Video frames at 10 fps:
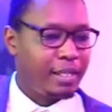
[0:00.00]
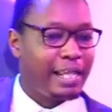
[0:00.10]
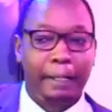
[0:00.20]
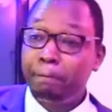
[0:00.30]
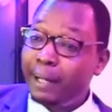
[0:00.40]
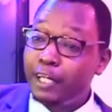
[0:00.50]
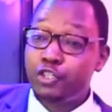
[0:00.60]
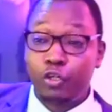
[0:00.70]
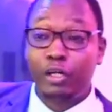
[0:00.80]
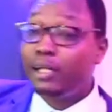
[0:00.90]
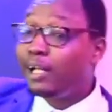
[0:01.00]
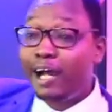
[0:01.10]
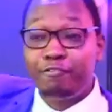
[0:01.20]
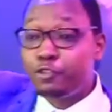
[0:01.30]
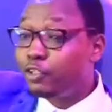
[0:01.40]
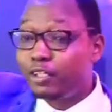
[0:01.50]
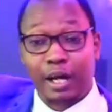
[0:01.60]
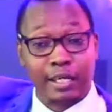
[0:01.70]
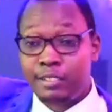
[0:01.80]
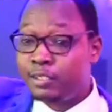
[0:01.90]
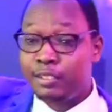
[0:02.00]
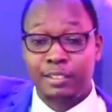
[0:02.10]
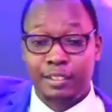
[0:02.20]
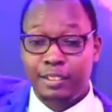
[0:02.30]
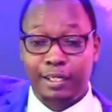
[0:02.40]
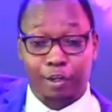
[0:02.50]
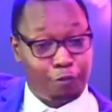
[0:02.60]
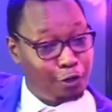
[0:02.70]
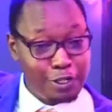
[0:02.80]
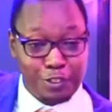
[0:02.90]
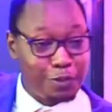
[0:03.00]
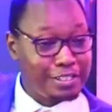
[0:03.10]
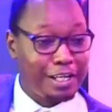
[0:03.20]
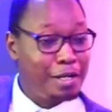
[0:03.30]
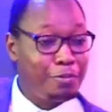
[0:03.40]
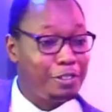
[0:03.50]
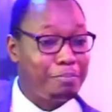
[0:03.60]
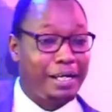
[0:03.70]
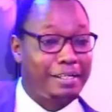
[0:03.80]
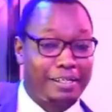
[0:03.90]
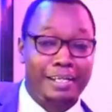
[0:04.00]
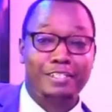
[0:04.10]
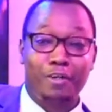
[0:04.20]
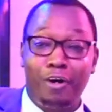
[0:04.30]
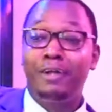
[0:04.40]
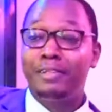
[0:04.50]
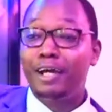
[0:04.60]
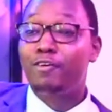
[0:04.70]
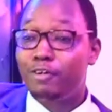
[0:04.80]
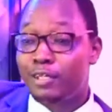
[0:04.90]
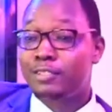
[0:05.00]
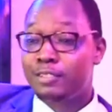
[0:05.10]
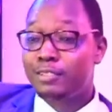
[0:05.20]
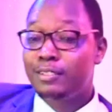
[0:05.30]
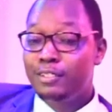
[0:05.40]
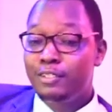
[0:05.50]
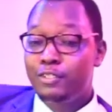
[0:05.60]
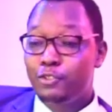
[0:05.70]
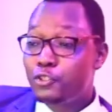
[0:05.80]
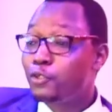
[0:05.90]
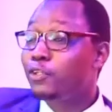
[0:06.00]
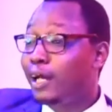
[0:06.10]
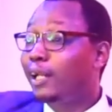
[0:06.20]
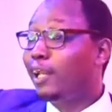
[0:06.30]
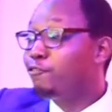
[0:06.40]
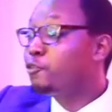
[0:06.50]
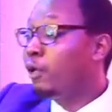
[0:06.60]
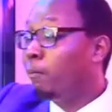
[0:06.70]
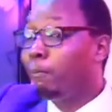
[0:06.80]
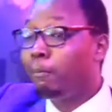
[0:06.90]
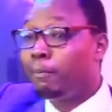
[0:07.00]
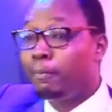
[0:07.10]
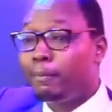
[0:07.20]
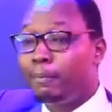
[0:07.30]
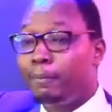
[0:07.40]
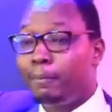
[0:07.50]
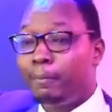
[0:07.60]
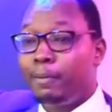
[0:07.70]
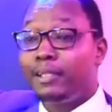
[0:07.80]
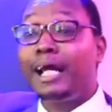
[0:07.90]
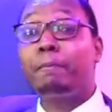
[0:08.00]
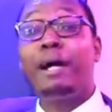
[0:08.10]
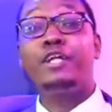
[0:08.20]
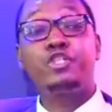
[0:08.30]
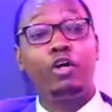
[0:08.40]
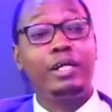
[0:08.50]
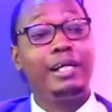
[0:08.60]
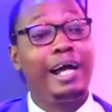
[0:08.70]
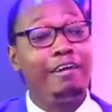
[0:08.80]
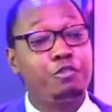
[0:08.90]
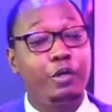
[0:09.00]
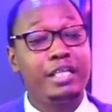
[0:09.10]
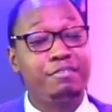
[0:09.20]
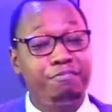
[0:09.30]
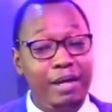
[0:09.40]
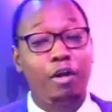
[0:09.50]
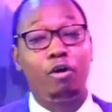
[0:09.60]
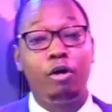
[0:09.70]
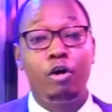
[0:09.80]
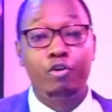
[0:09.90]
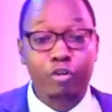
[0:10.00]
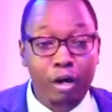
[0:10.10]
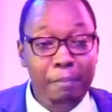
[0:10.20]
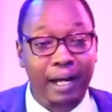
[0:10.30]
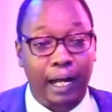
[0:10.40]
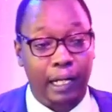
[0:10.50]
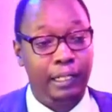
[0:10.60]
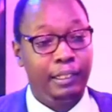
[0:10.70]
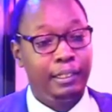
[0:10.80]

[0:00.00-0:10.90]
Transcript: That man showed love to Christ. And of course, he was enabled by Christ on the cross to show that love to him. That man showed love to his fellow robber